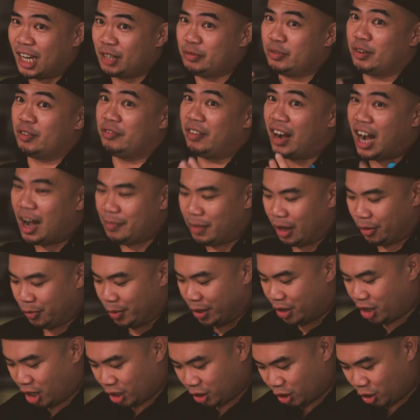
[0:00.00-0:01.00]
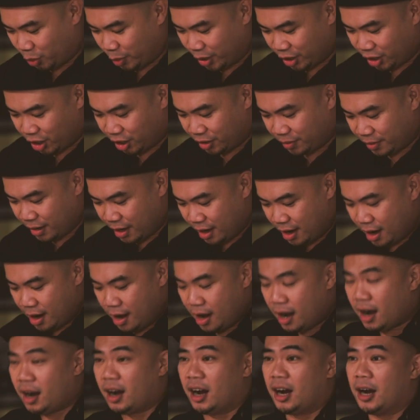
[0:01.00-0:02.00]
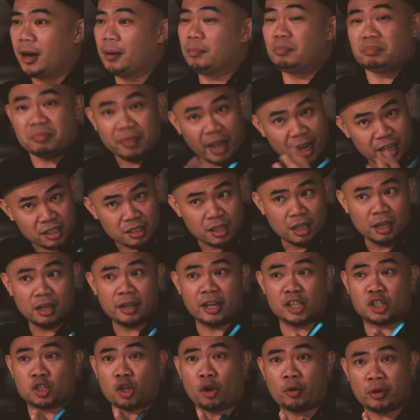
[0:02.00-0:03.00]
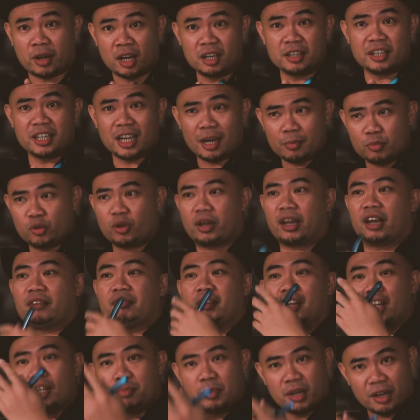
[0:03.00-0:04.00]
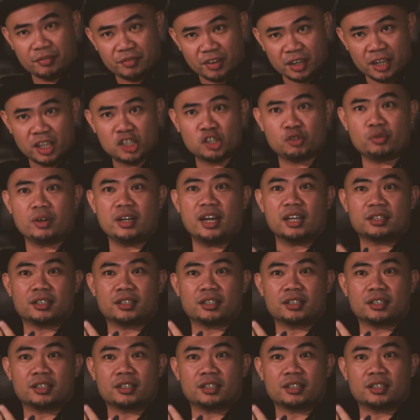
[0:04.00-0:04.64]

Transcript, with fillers: kind of a vibe that we got going on. Um, nice little historical lead up. You gave a little bit of a history